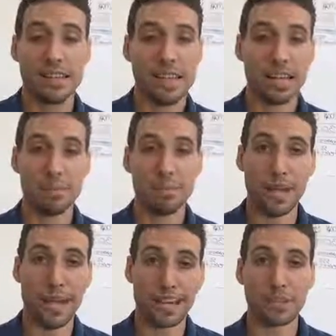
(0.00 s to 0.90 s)
and
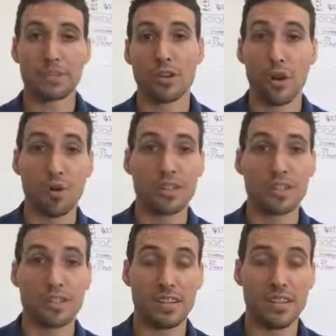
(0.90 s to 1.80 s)
bang, you'll know that
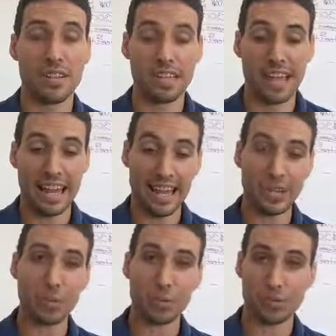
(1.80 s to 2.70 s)
the
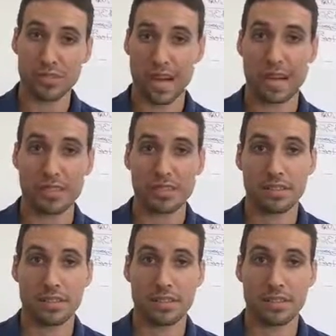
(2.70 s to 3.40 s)
annual taxes